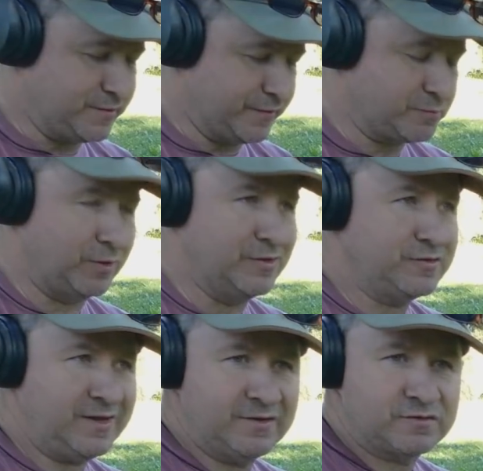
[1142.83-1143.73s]
at this place,
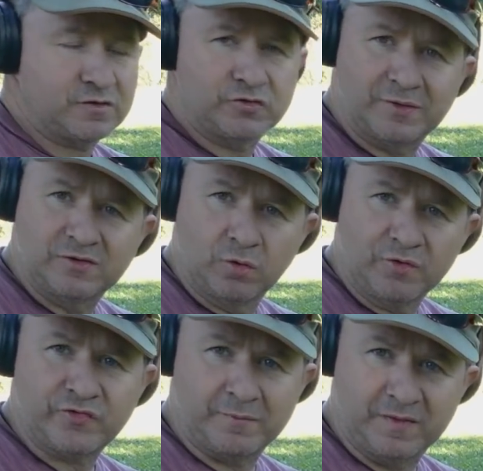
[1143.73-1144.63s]
you tend to start to
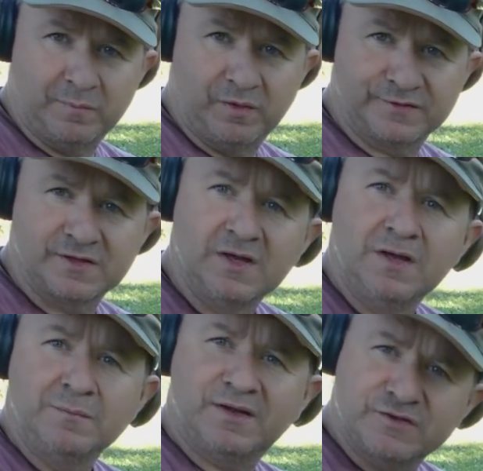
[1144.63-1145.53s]
ignore some of the bullets
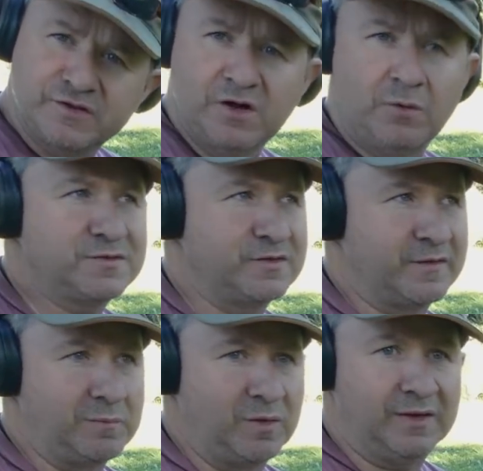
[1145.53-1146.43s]
because you know it's
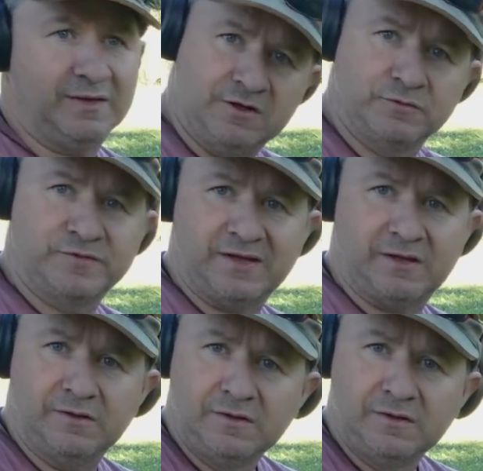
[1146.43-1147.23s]
another bullet and you don't dig it.